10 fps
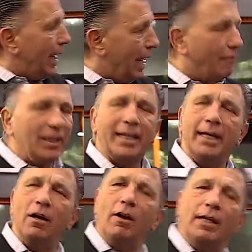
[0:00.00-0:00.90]

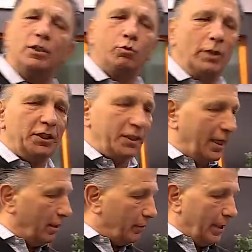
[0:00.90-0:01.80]
Everything on this
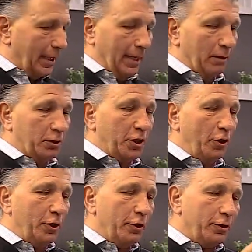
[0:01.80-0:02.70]
windshield, it'll show
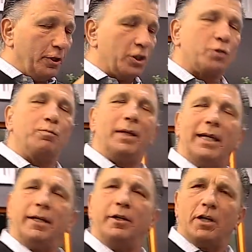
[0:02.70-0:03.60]
you the
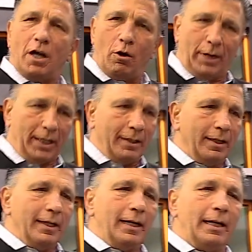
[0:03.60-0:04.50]
speed you're going.
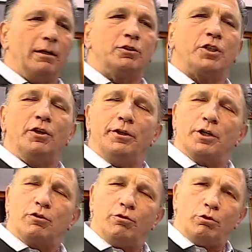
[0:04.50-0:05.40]
It'll show you
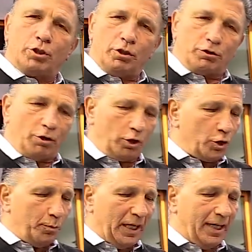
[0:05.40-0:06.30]
your cruise control
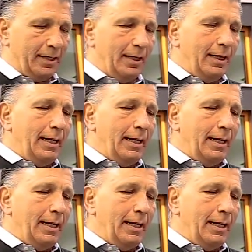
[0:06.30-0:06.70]
speed.